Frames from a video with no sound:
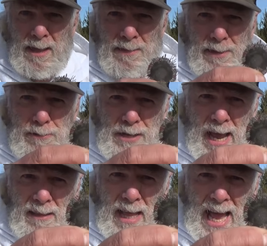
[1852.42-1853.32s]
there's
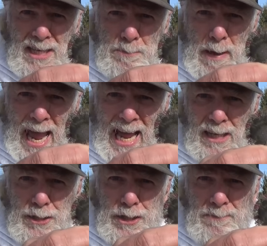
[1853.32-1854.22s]
that last
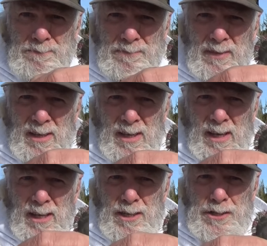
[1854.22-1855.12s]
patch.
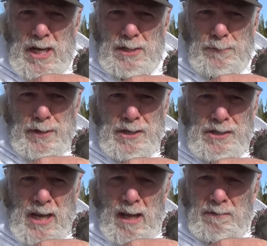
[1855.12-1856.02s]
Judge for
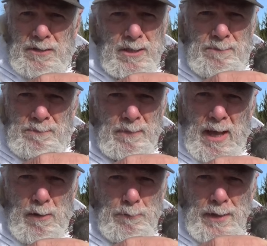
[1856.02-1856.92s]
yourselves.
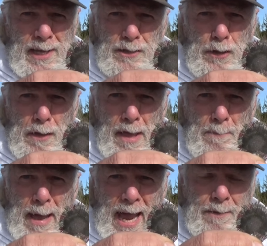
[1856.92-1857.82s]
I don't think it's all that
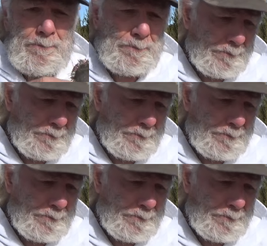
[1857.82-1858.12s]
bad.